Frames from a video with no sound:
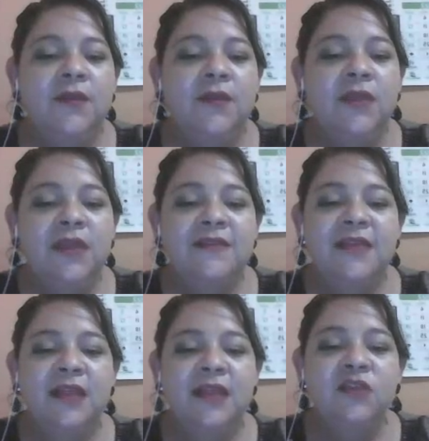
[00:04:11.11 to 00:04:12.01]
this,
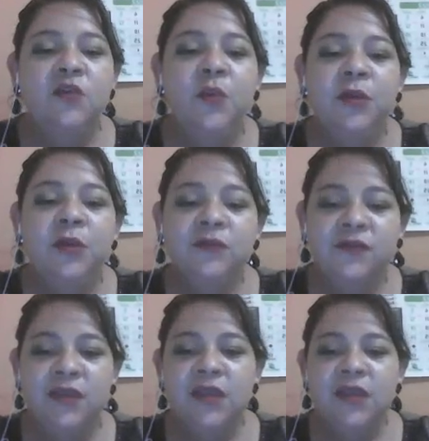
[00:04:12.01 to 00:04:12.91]
that you will
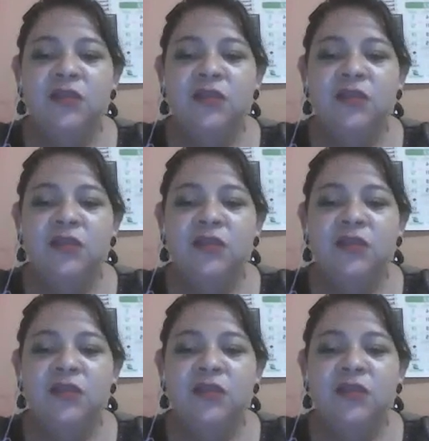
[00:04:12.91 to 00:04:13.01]
see